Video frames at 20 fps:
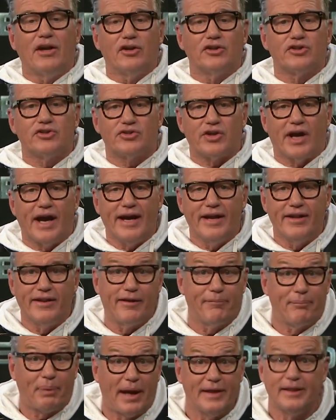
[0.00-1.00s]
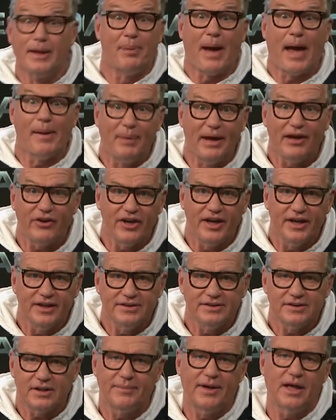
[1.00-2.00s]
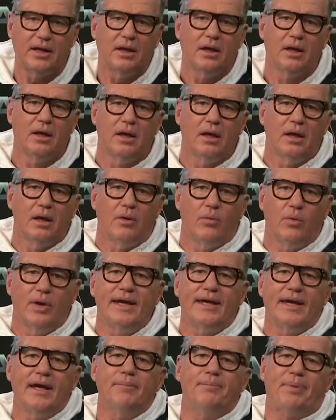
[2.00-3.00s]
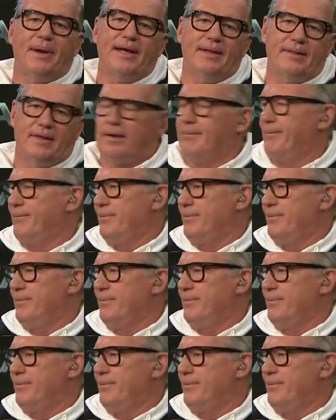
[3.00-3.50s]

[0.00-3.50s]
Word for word: in Australia and they've played the Barbarians. I mean, we can beat them.